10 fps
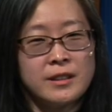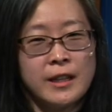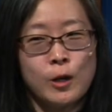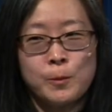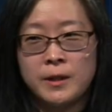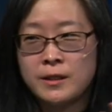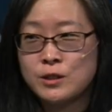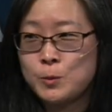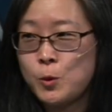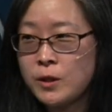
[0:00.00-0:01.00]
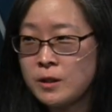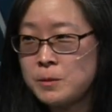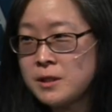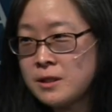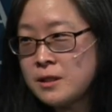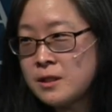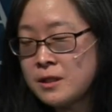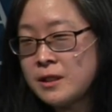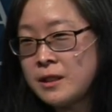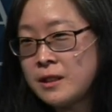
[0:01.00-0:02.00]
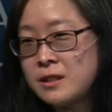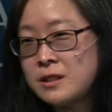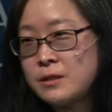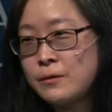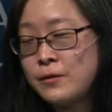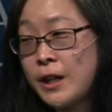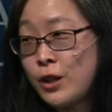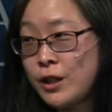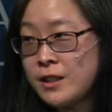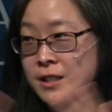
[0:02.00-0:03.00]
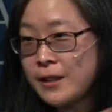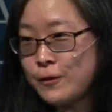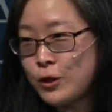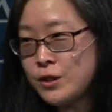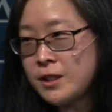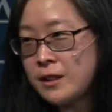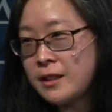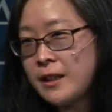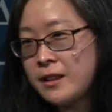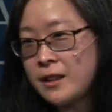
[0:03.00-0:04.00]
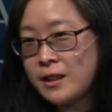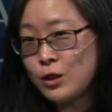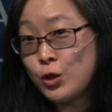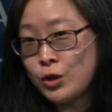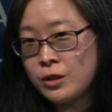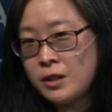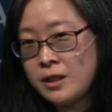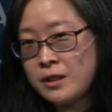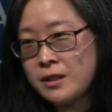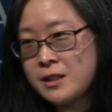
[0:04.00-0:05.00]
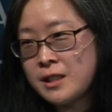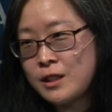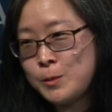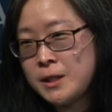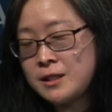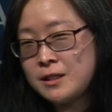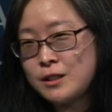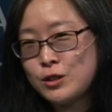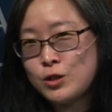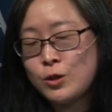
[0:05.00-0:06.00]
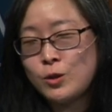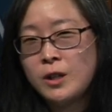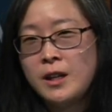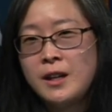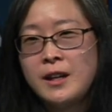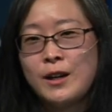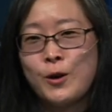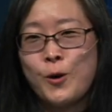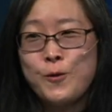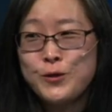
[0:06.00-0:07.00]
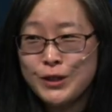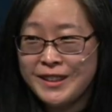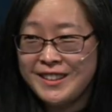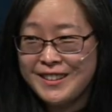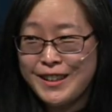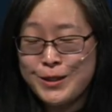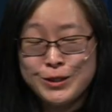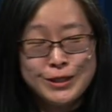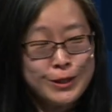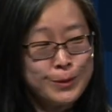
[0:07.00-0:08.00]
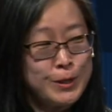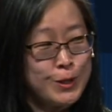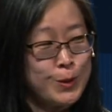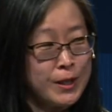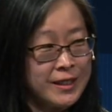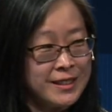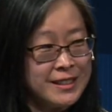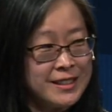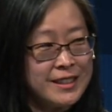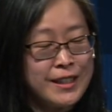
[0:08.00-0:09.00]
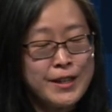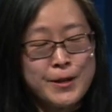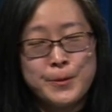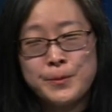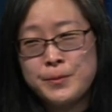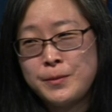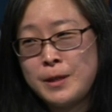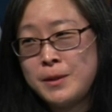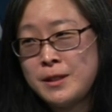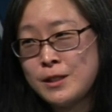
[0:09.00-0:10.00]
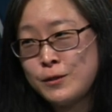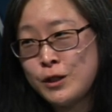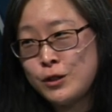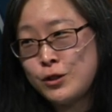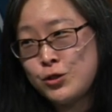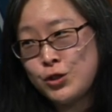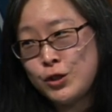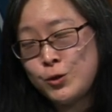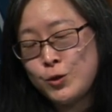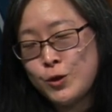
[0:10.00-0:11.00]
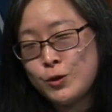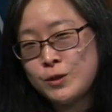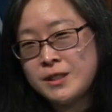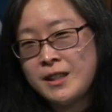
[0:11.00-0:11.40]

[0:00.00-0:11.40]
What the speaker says: helping and supporting the business, and it's varied and diverse, and I like that I learn a lot on a daily basis, and so hopefully, I'll still be doing this, maybe in different industry, who knows.